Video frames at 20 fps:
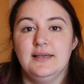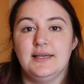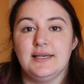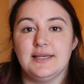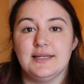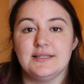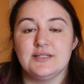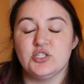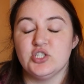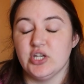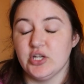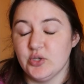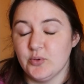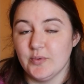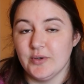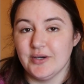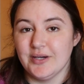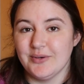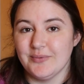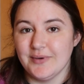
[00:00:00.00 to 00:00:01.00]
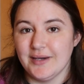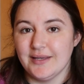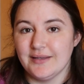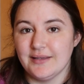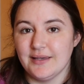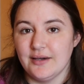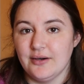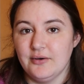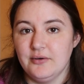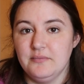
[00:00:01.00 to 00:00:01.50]
It's January right
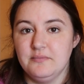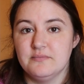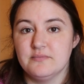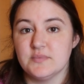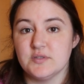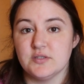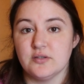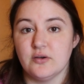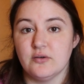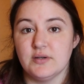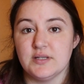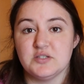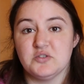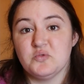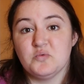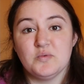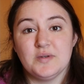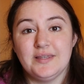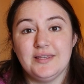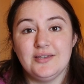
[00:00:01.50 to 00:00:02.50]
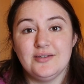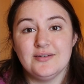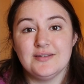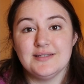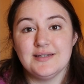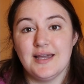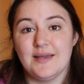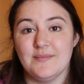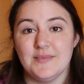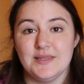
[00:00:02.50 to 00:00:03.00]
now, so it's a really good
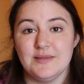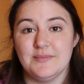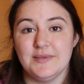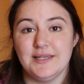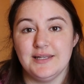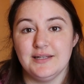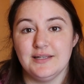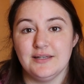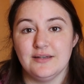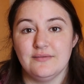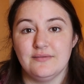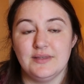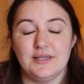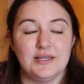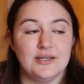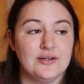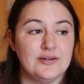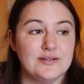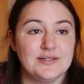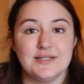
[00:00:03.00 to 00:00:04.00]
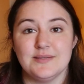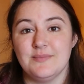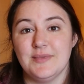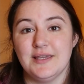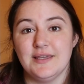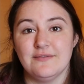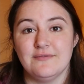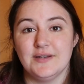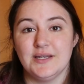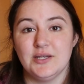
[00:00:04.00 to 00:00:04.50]
time at the beginning of the year to
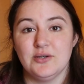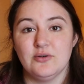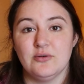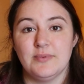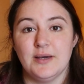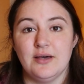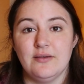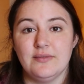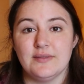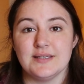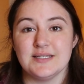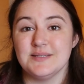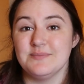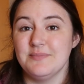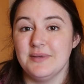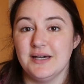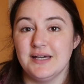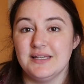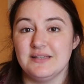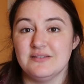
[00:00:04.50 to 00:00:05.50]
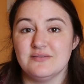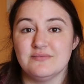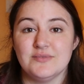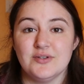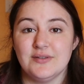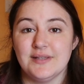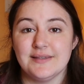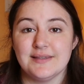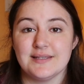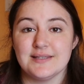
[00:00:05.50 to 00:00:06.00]
make a video about this, but
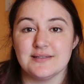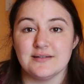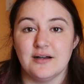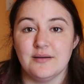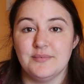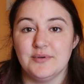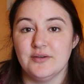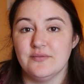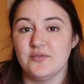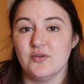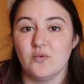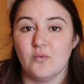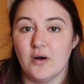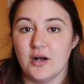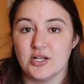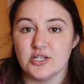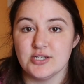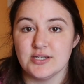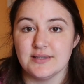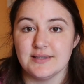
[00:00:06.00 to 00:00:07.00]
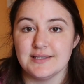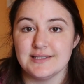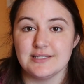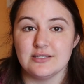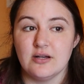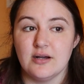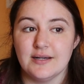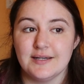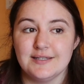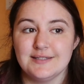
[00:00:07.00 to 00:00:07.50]
don't let that stop you if you're watching this in
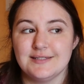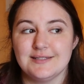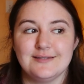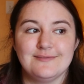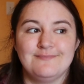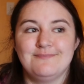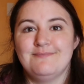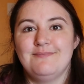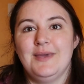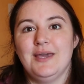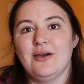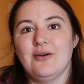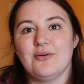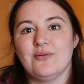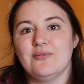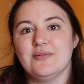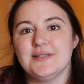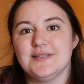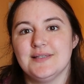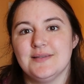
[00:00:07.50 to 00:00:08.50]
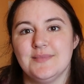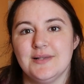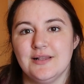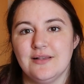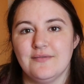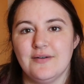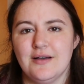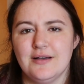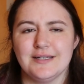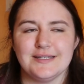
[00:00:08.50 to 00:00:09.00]
August. Make art goals in the middle
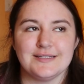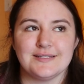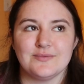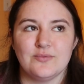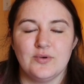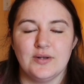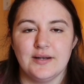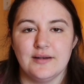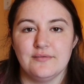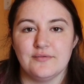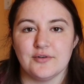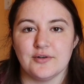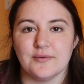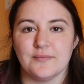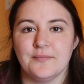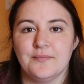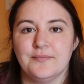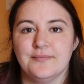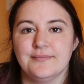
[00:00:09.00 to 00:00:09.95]
of August, whatever.